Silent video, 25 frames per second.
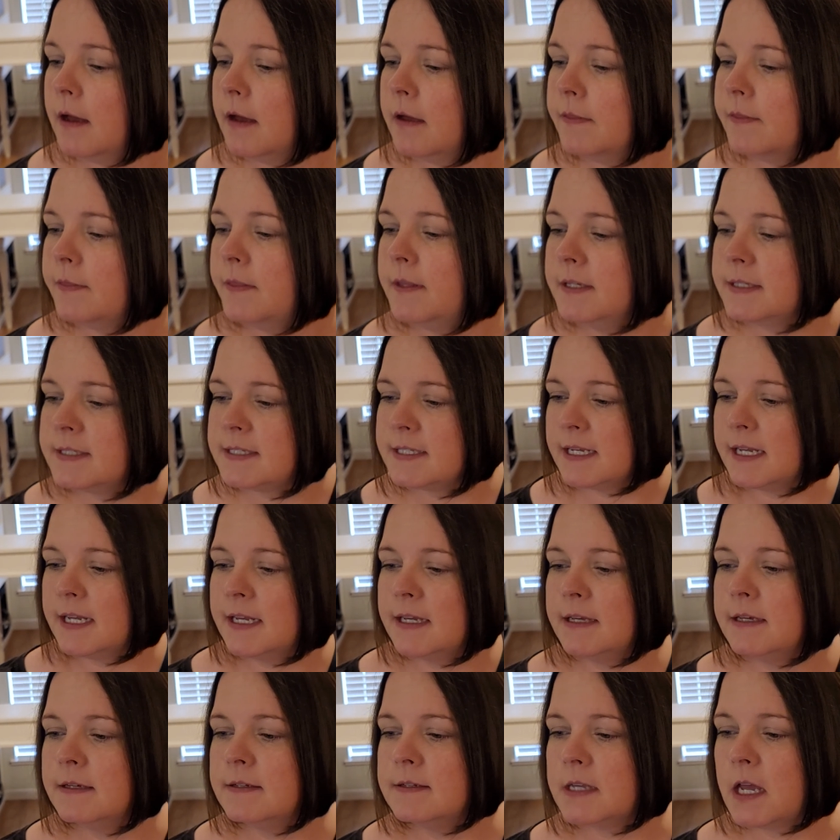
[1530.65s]
This
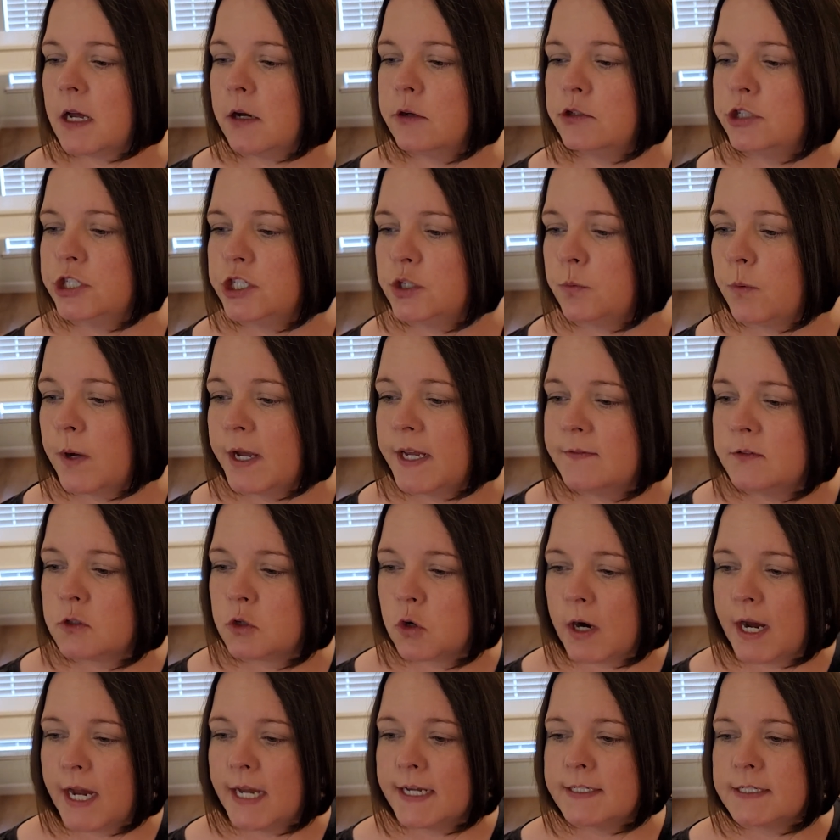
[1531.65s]
is Ocean Waves
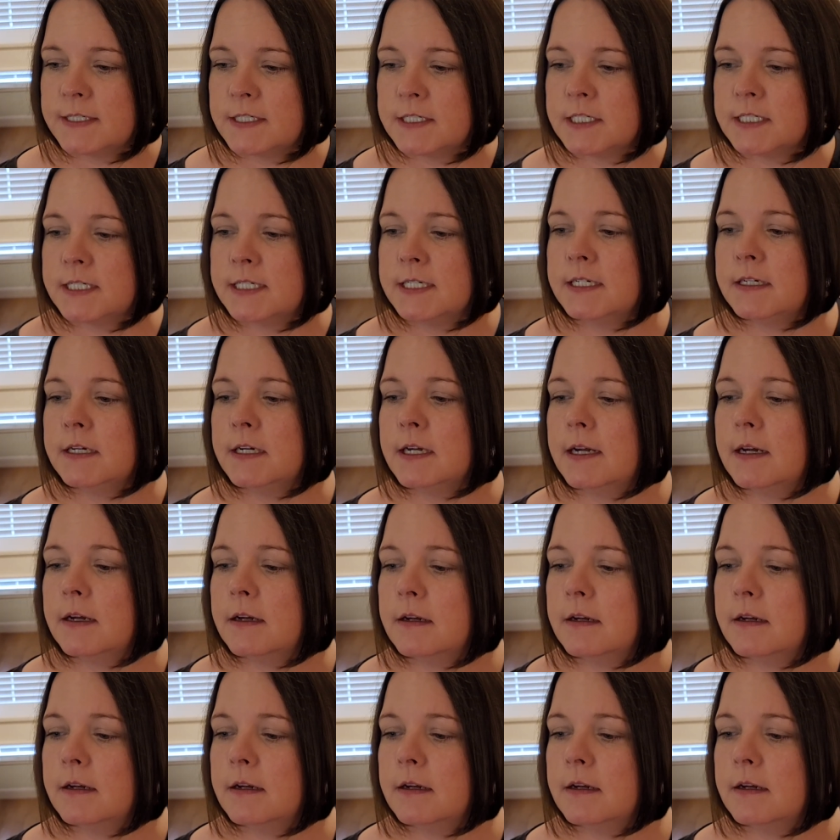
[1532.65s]
Crashing